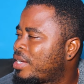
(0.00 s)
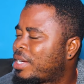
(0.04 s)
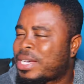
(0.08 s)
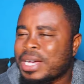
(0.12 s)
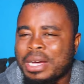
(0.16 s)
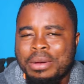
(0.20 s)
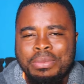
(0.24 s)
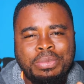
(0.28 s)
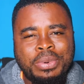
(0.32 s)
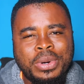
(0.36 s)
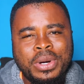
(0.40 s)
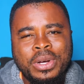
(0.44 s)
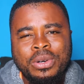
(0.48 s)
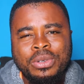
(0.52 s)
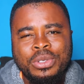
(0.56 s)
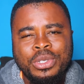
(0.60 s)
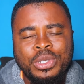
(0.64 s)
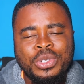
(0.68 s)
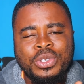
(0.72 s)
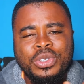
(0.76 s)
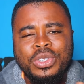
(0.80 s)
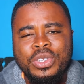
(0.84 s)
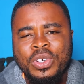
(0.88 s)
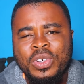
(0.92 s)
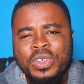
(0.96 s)
Gabriel
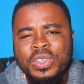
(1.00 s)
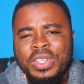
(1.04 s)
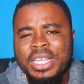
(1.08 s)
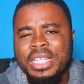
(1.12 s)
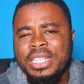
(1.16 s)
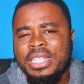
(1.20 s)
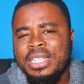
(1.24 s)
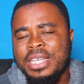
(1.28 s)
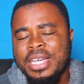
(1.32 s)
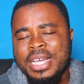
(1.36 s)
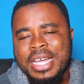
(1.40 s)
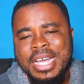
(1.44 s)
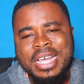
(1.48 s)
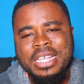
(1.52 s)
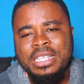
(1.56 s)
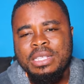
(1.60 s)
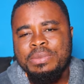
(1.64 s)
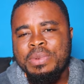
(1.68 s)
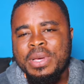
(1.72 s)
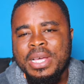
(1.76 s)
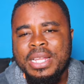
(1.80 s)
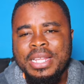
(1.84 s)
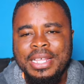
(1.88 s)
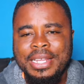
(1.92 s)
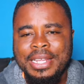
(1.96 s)
Union and the
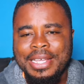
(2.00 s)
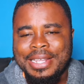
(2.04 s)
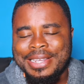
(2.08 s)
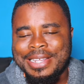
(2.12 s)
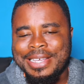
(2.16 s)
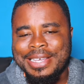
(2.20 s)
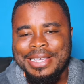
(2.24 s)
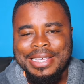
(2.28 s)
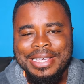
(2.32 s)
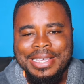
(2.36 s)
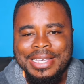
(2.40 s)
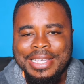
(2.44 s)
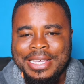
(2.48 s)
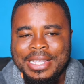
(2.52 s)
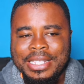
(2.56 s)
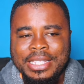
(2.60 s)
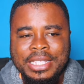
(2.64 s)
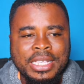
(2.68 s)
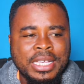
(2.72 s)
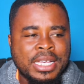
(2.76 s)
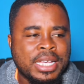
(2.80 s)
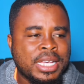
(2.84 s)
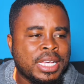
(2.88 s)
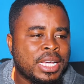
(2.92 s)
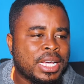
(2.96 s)
husband and then the
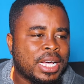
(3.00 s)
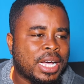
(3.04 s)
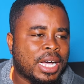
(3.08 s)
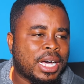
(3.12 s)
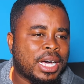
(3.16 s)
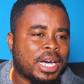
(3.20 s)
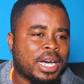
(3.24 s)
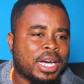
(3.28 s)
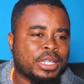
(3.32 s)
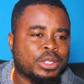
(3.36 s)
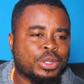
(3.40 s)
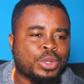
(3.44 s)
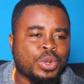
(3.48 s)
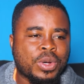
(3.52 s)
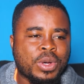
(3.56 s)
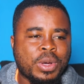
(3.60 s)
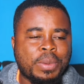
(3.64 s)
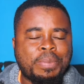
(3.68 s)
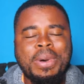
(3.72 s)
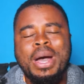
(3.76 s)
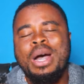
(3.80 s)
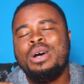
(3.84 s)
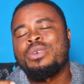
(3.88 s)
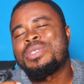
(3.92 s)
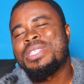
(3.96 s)
kids, uh, talk
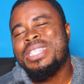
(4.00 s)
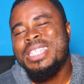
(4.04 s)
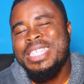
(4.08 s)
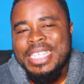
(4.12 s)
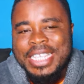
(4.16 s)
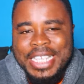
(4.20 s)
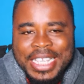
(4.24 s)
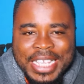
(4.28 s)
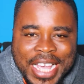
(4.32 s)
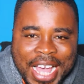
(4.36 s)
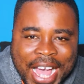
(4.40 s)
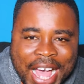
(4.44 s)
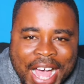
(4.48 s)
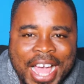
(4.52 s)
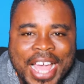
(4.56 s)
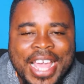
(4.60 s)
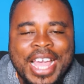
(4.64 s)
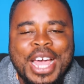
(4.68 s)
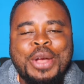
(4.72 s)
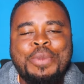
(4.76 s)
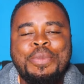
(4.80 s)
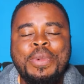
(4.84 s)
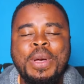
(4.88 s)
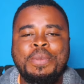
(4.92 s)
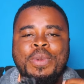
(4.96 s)
about T I
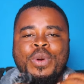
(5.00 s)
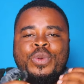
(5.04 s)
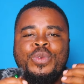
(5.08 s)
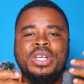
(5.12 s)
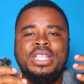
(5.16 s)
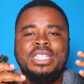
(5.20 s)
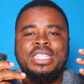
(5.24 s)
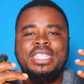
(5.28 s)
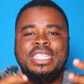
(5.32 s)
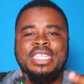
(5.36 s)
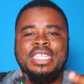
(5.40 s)
I remember when